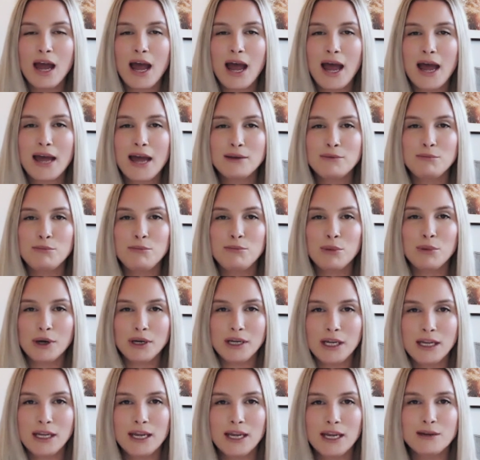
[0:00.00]
and
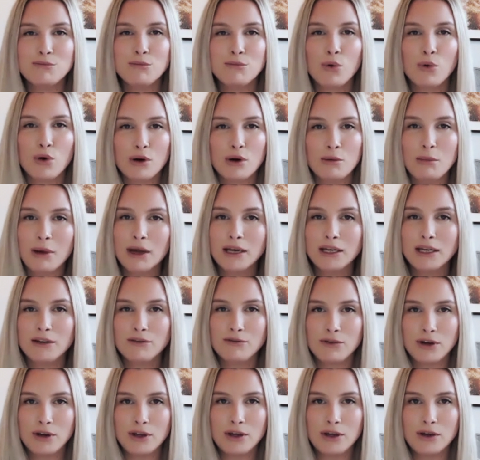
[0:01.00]
bringing in more money
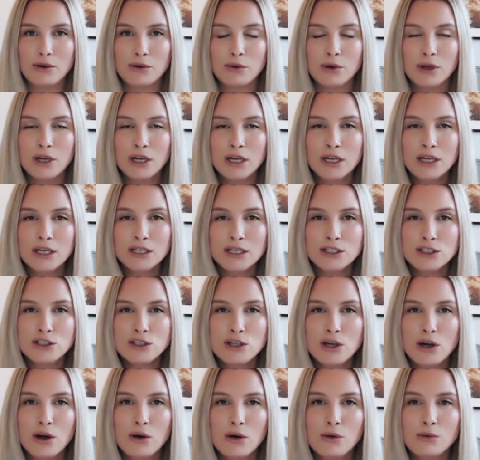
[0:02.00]
for you.
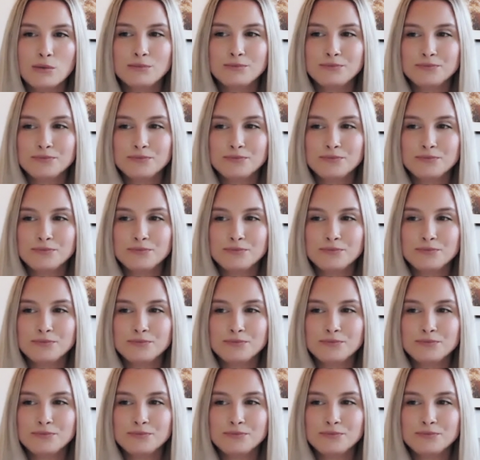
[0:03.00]
So